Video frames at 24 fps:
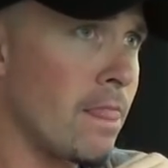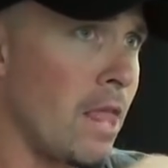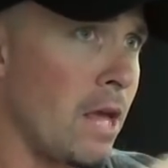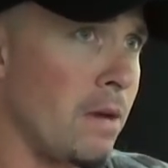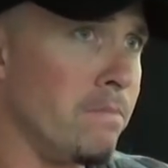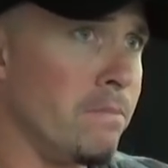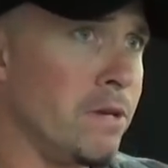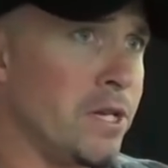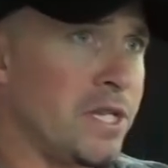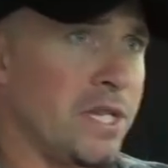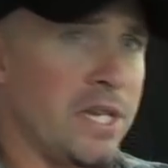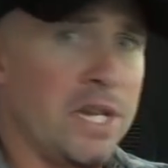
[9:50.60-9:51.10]

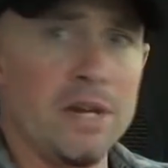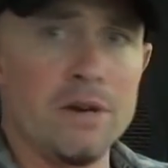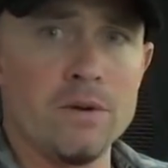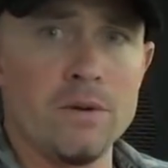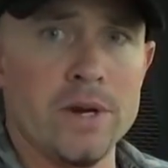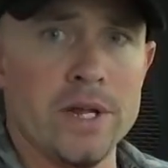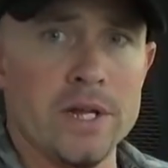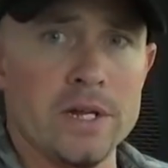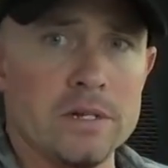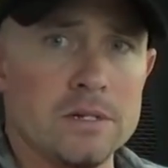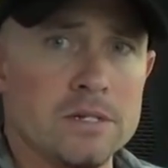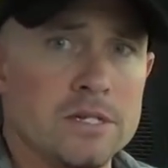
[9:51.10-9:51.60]

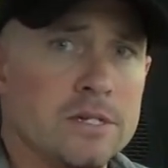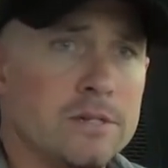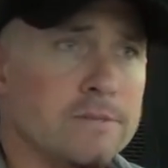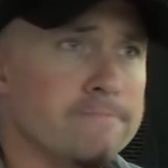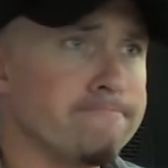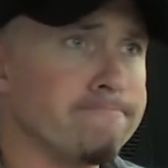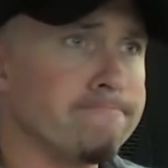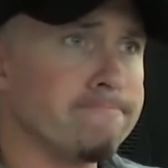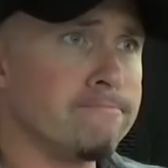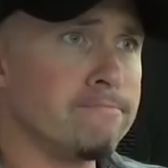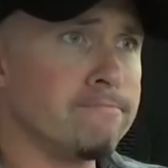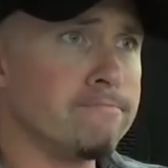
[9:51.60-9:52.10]
materials
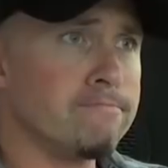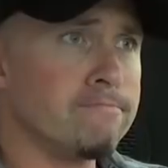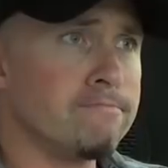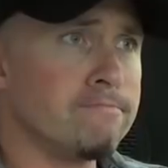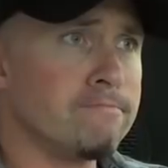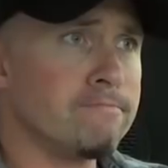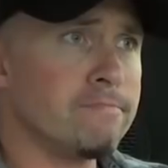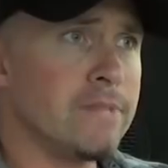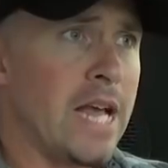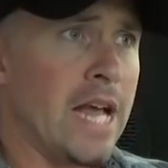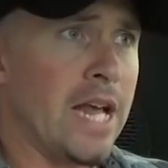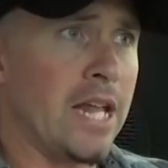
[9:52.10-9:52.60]

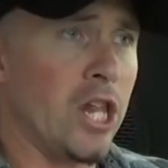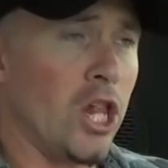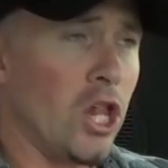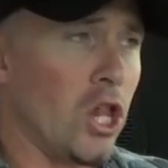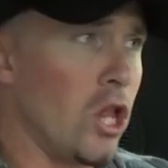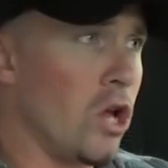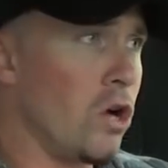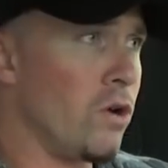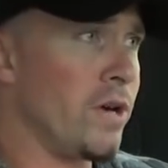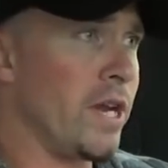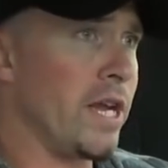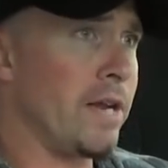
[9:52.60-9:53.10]
and
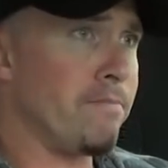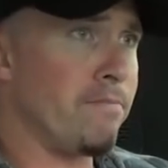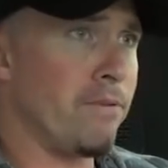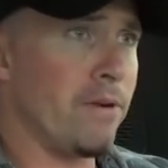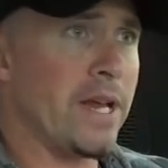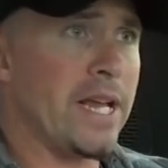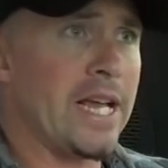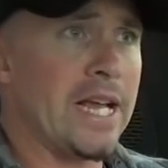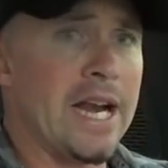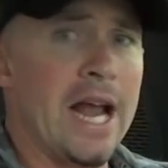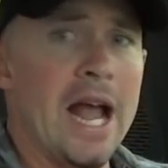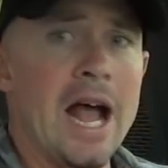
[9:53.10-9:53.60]
load it,
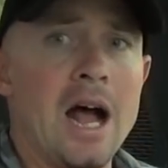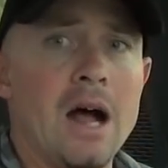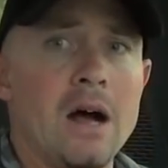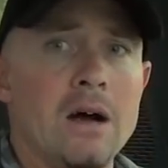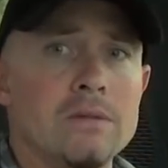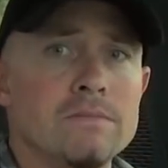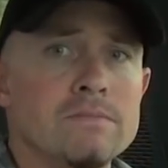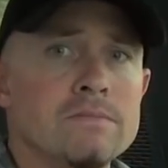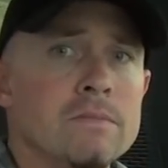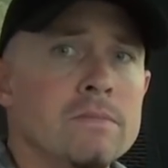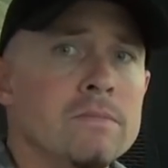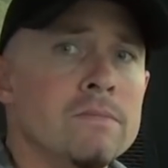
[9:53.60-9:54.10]
bring it
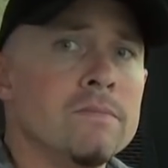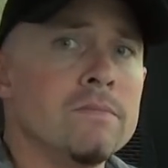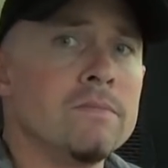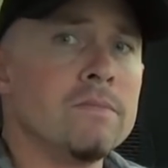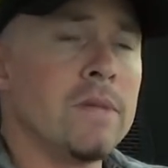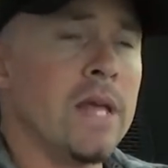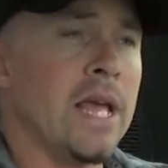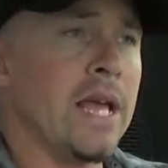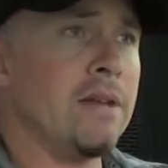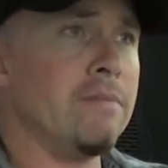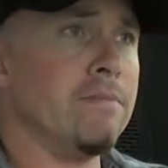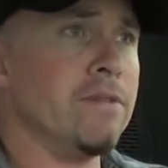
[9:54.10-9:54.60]
out,
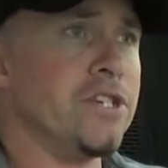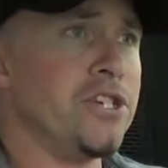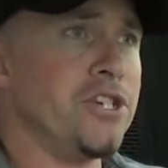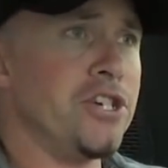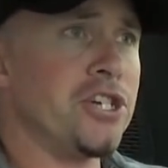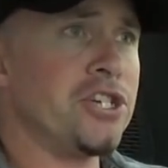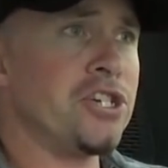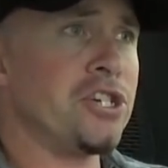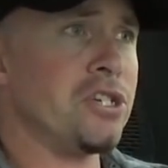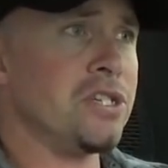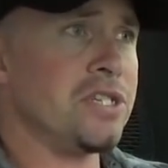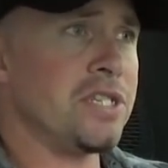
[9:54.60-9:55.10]
and
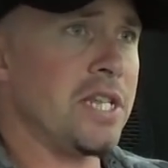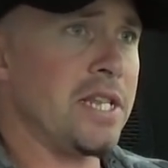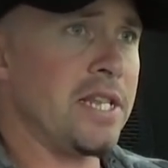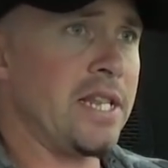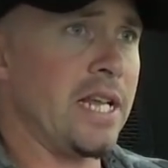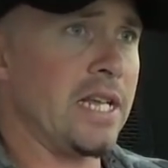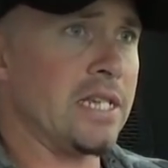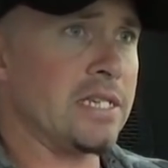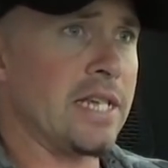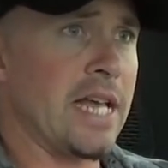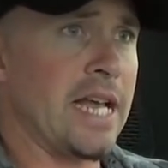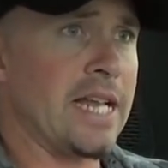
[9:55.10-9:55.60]
magicians and
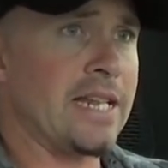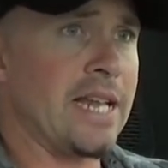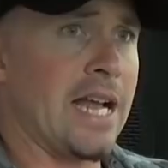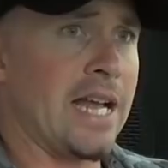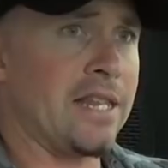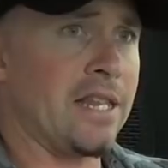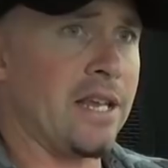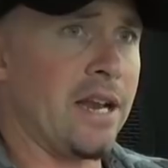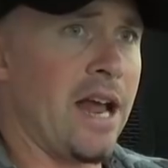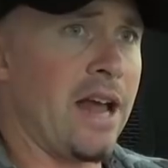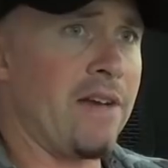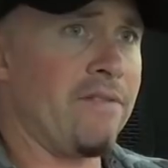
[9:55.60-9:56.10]
things like
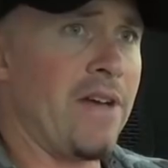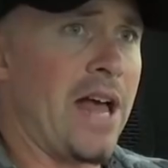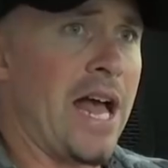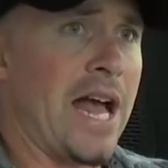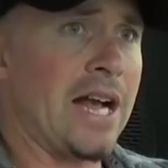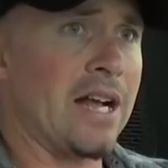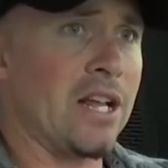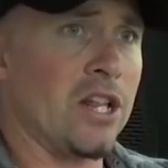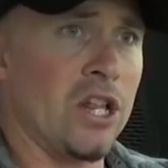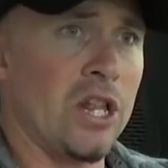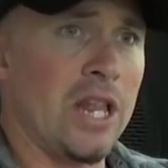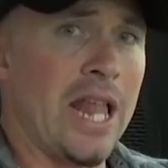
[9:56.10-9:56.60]
that have
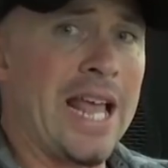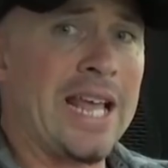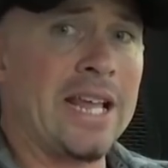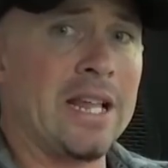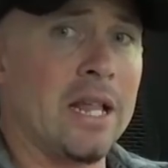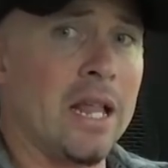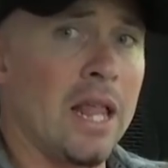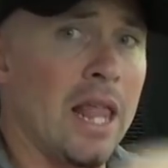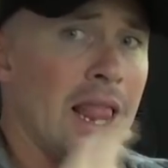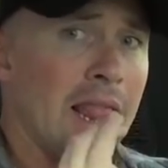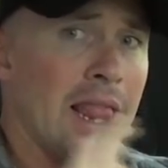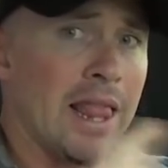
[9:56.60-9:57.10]

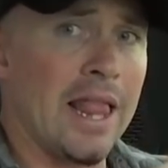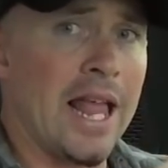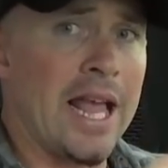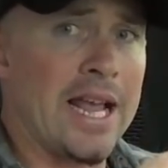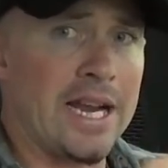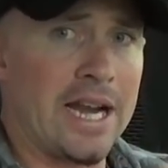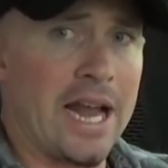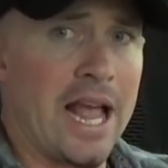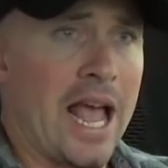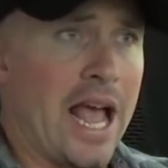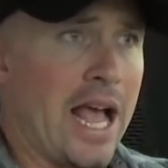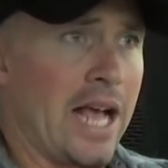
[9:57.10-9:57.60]

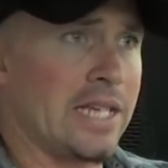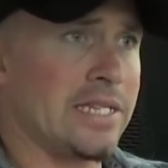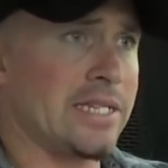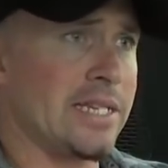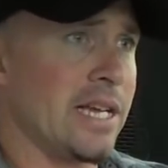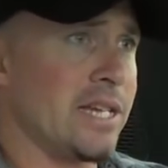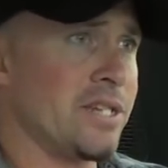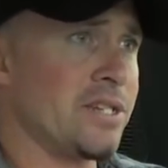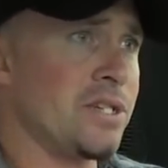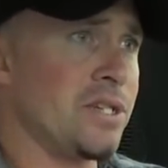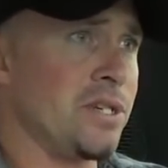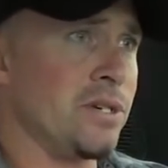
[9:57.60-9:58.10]
light
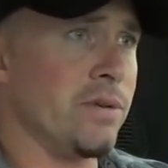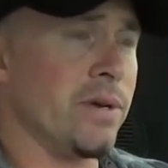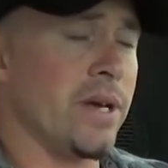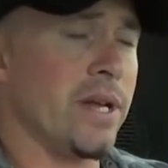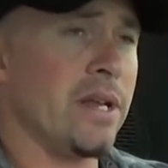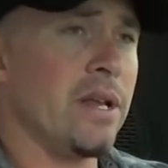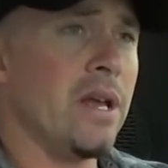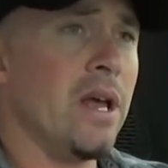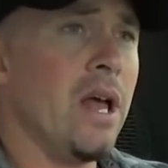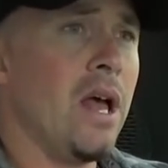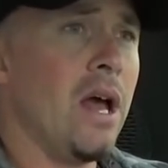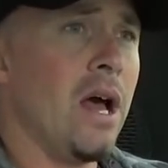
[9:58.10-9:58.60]
access to
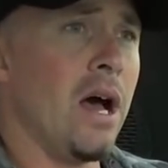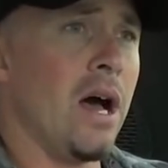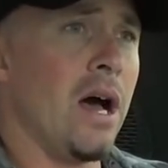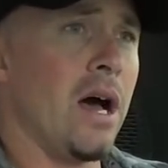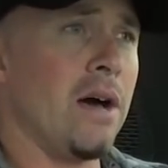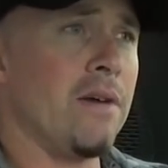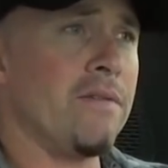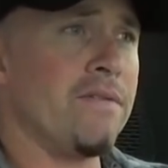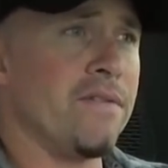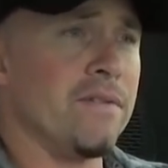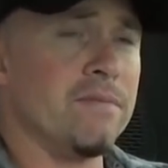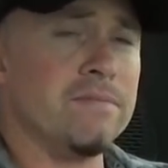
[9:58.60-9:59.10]
it,
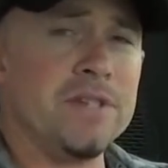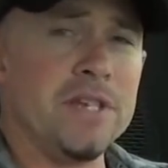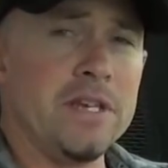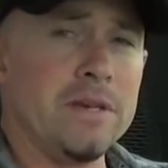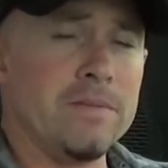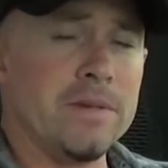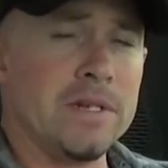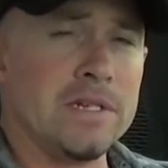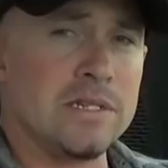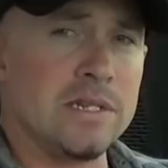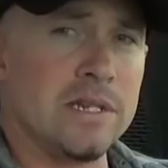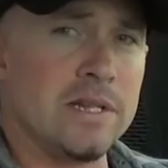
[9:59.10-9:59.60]
from
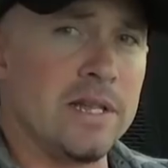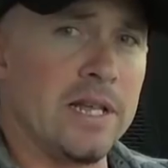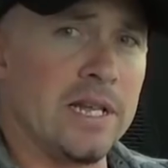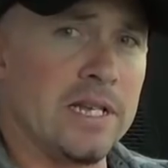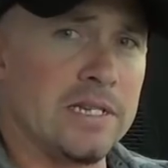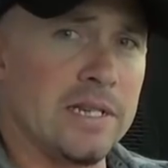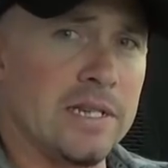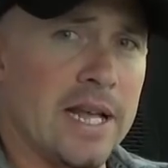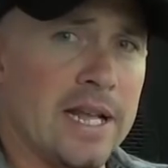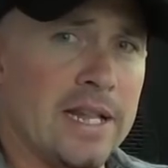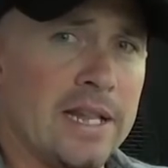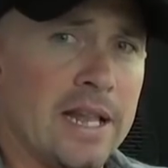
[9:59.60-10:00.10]
demons and
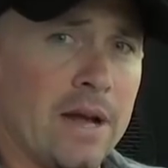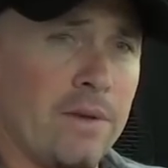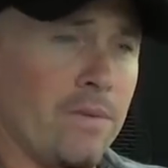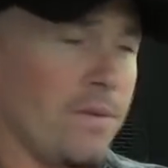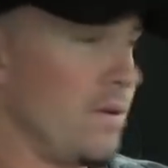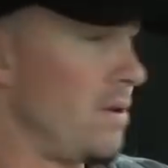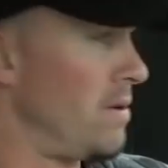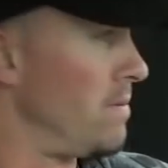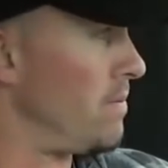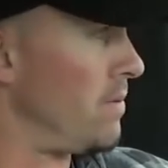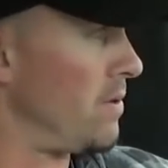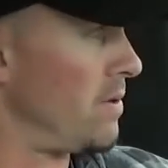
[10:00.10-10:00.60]
things like that, where
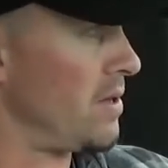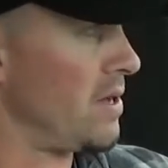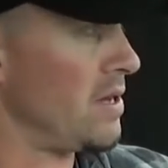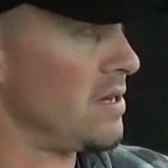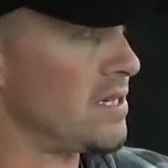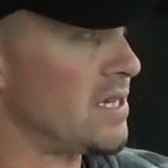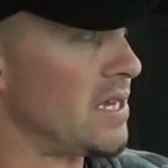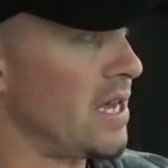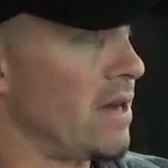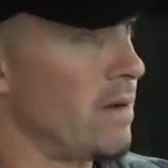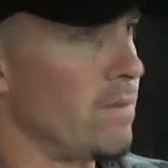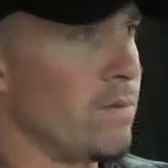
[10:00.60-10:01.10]
they're pulling
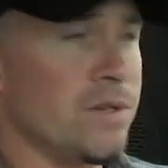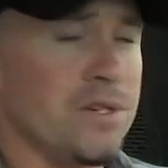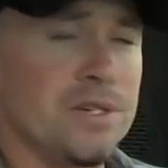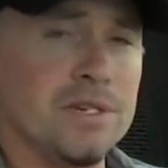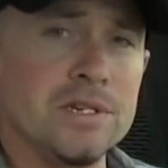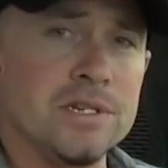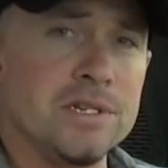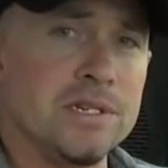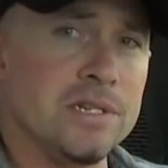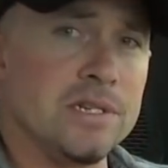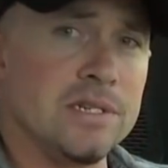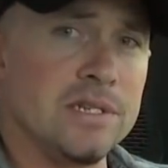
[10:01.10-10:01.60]

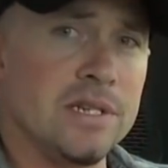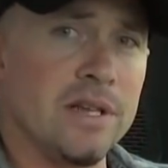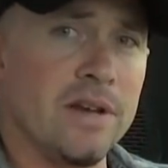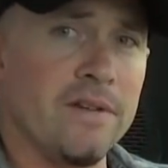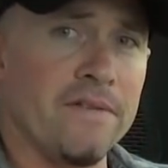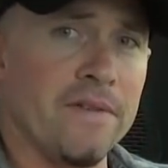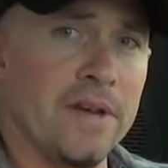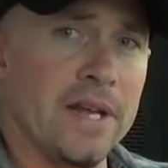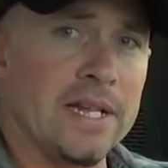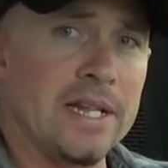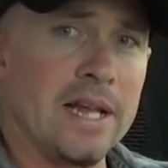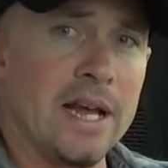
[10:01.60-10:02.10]
sandwiches and
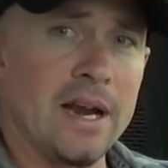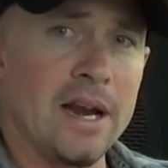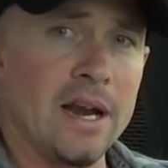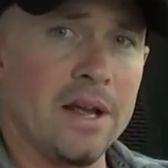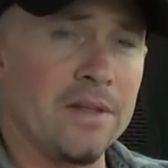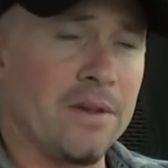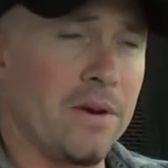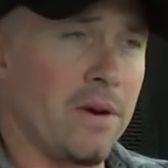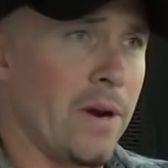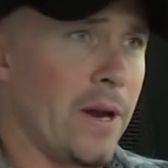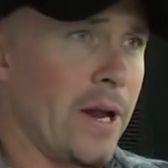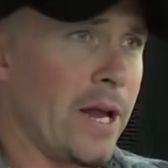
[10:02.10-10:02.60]
stuff like that out of
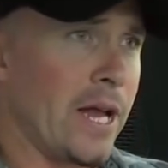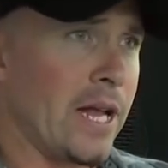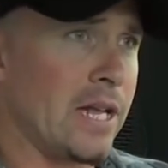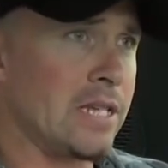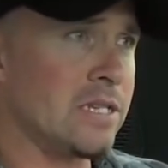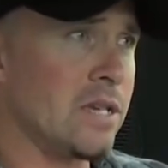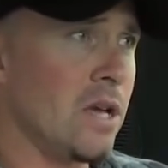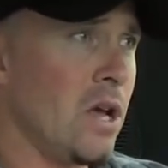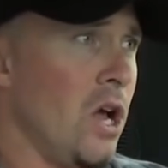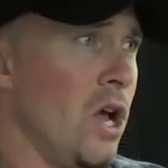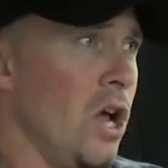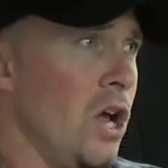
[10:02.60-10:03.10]
their hands.